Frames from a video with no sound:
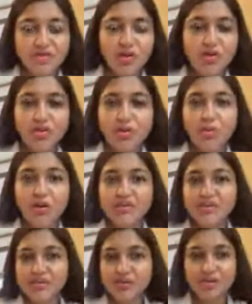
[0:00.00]
your voice is
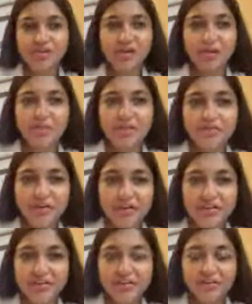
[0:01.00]
not coming very
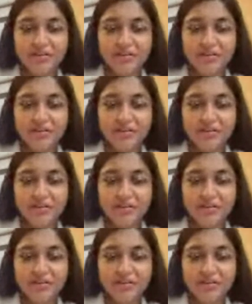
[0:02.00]
clear.